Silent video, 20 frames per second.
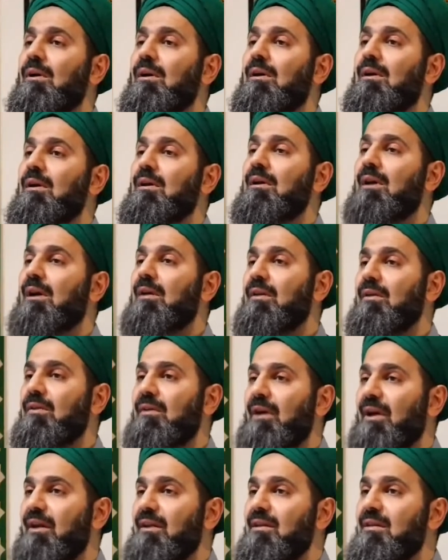In another
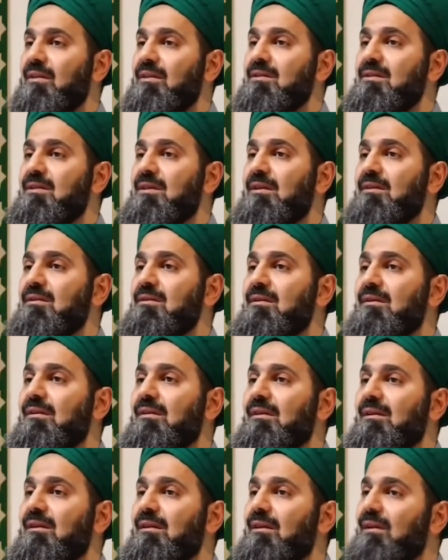hadith he says,
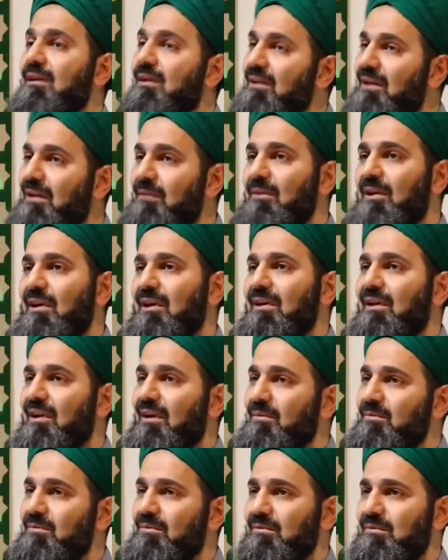innama ana
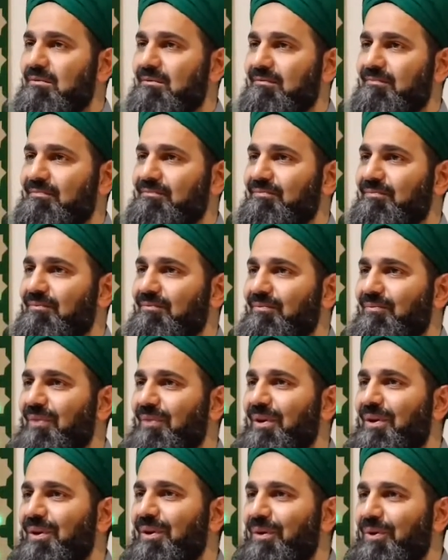abdun.
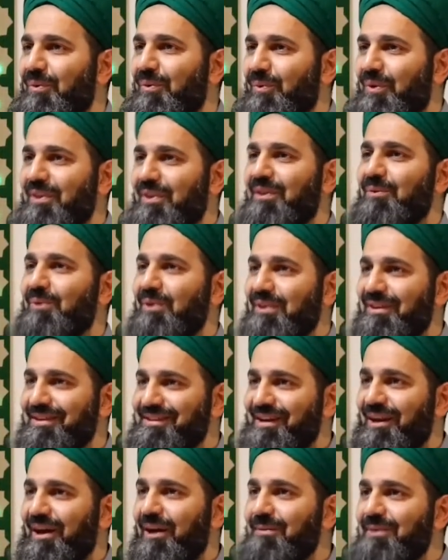When the
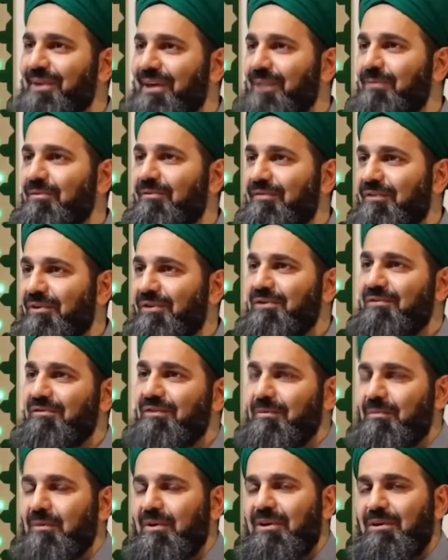Sahabi came in front of
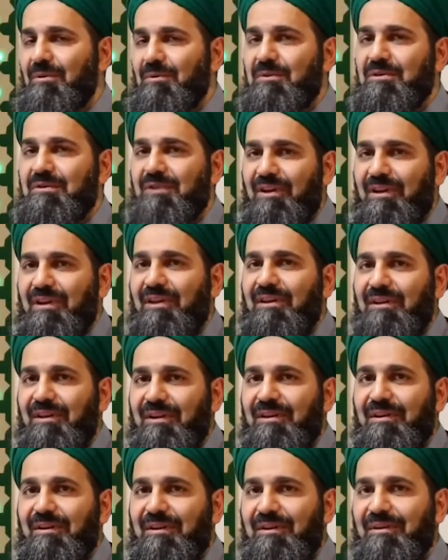him and he was shaking
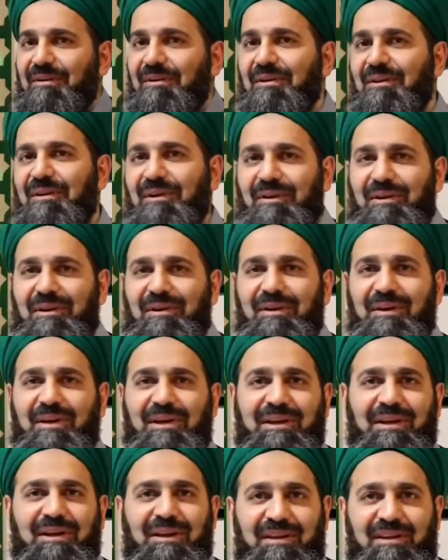
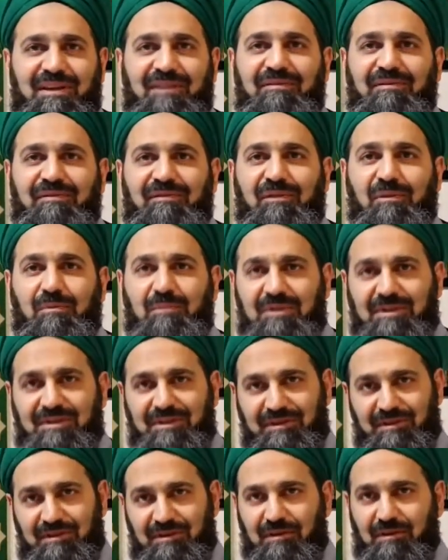like a leaf from his
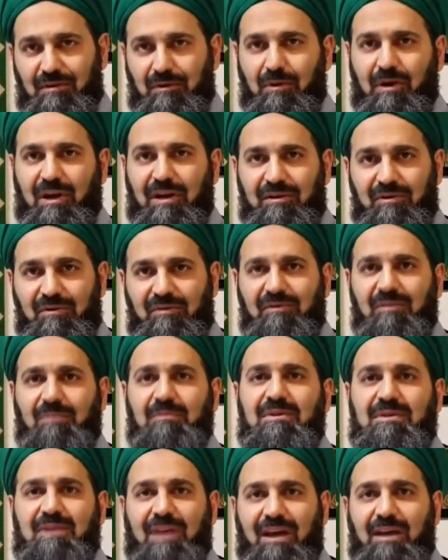grandeur, from
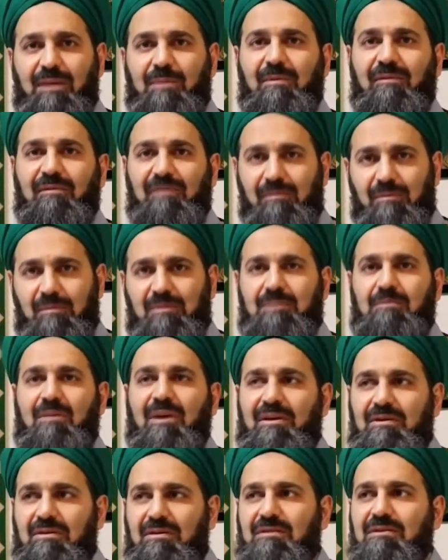his hayba, from his
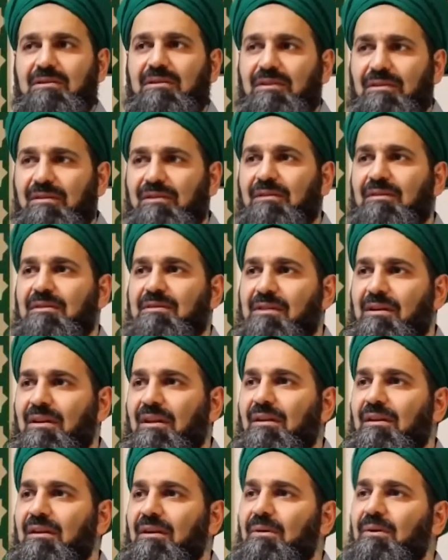majesty,
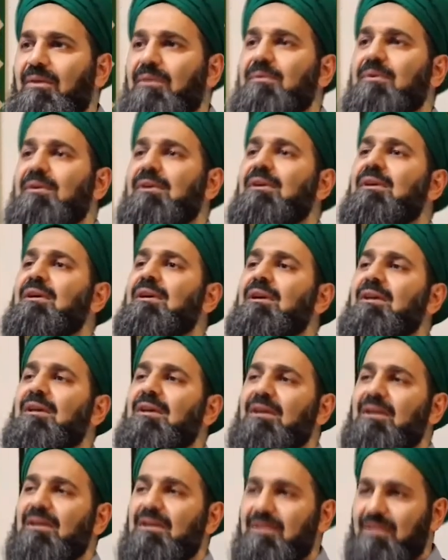Sallallahu Alaihi Wasallam,
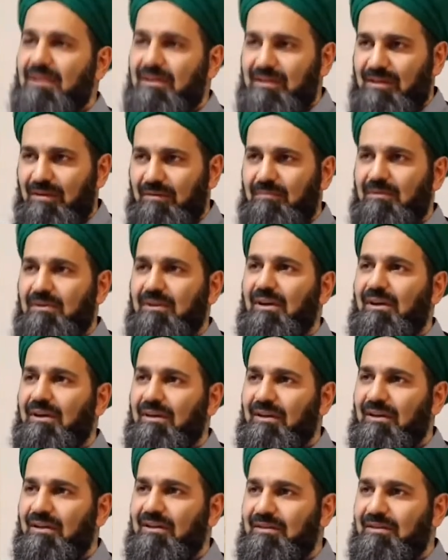he says, hawwin alayk,